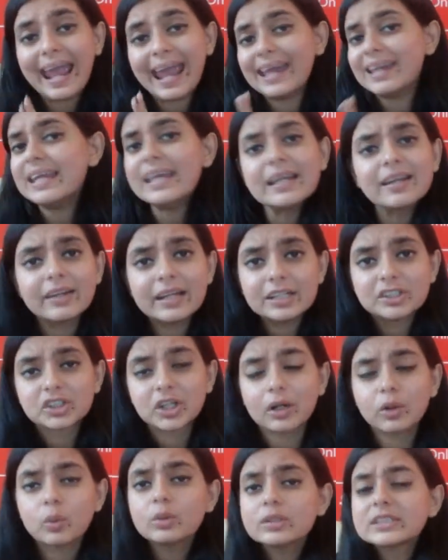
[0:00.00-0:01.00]
any
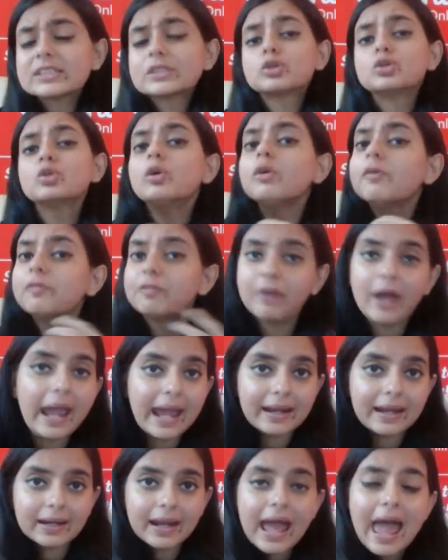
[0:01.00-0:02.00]
creature who is too
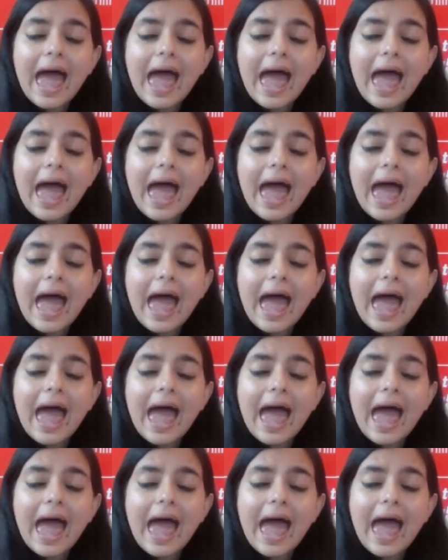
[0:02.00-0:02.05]
fair